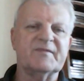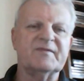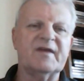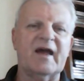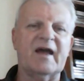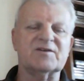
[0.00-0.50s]

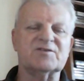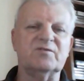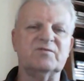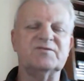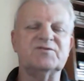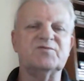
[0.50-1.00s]
That
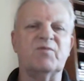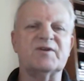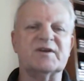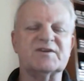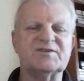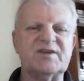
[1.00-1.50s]
actual to what
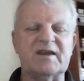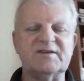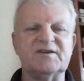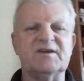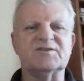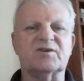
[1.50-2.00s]

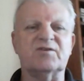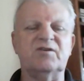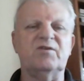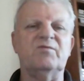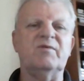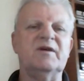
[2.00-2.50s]
extent is a
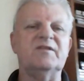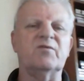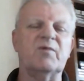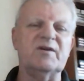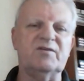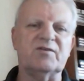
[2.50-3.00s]
clue in the
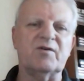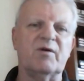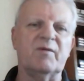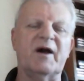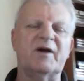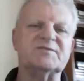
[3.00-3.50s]
way you go
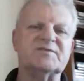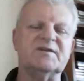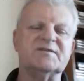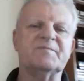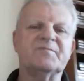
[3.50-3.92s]
about it.